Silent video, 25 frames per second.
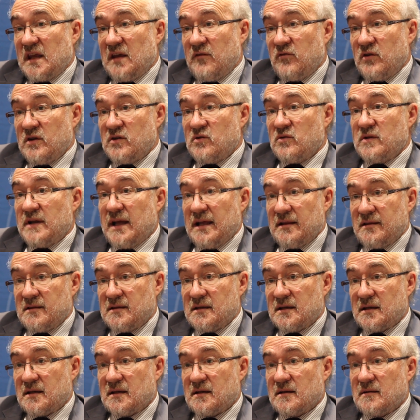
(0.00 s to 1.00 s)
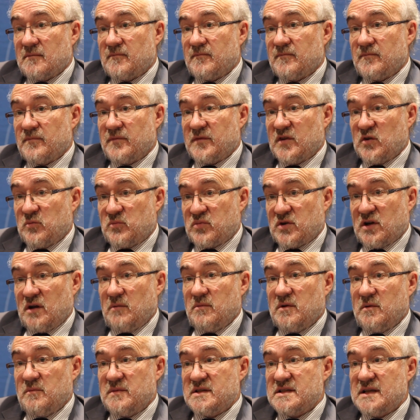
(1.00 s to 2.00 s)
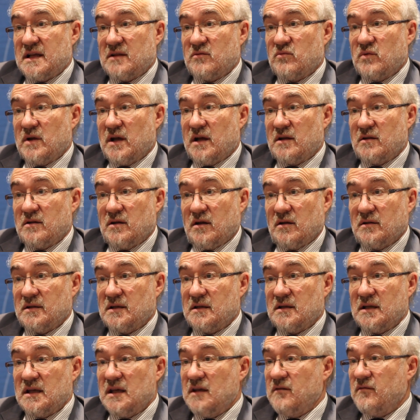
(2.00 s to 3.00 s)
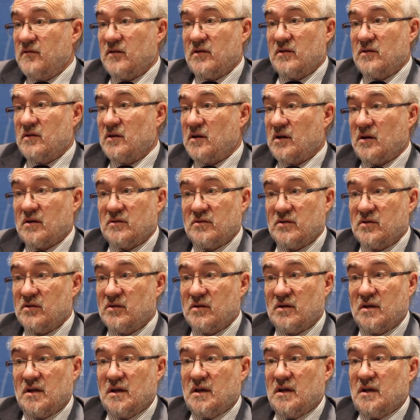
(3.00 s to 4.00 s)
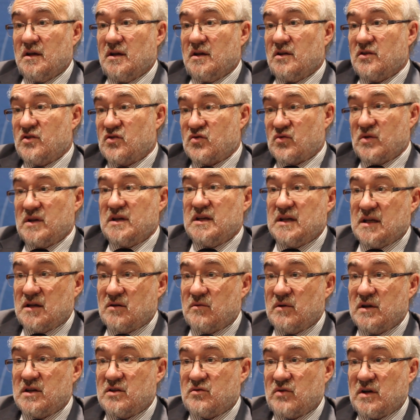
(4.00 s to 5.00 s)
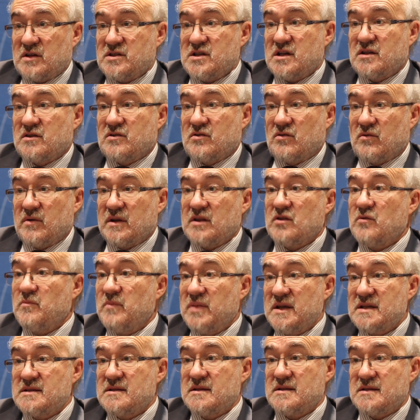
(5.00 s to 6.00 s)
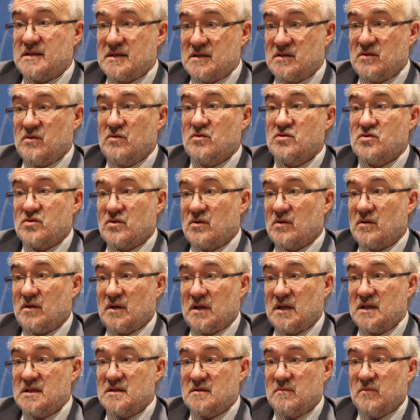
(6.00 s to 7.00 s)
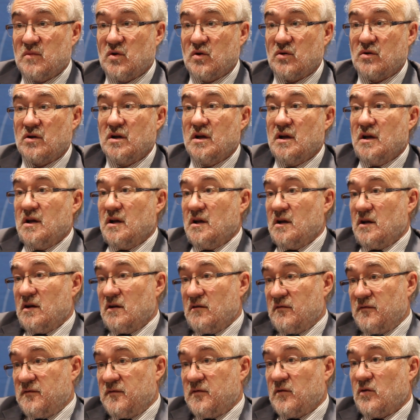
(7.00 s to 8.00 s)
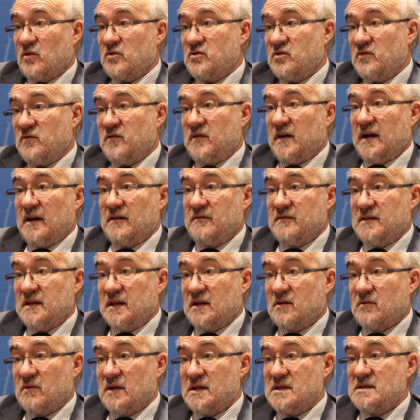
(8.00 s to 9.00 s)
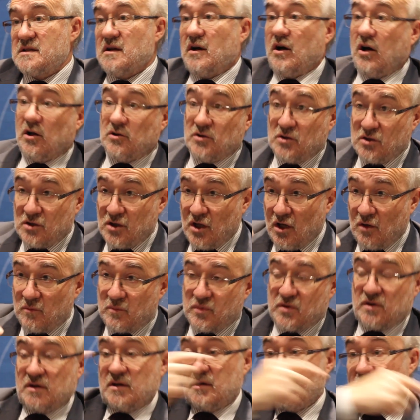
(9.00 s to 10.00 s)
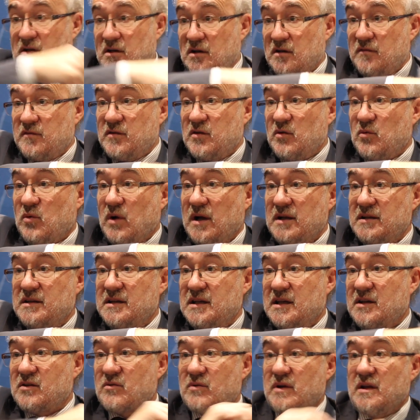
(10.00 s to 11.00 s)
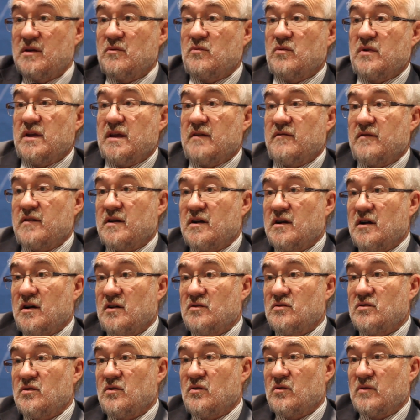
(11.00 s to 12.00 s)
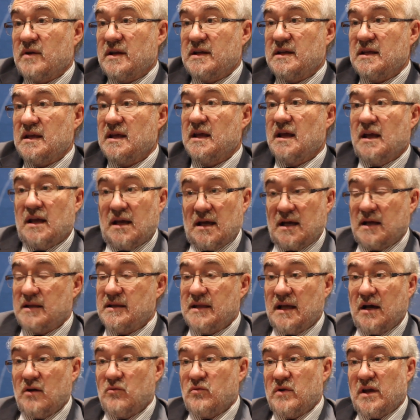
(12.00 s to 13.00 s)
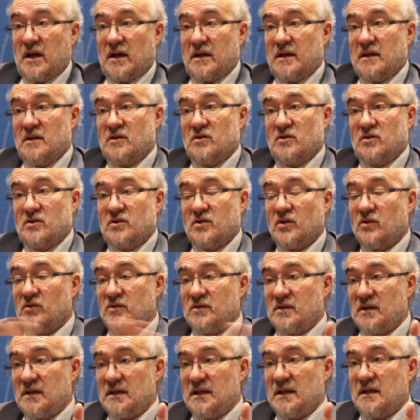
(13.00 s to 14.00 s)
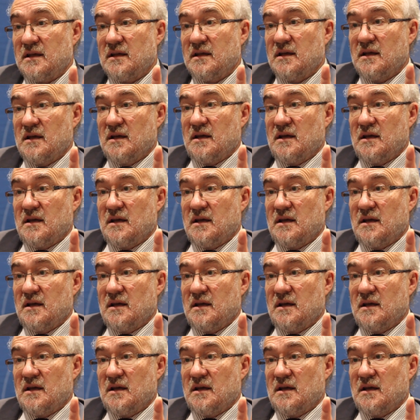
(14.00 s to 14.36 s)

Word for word: if we do nothing the problem is that we are not even on a 3 degree trajectory. The business as usual is more 4 to 5 degrees on top of the 1 degree we have got already. And now we are in totally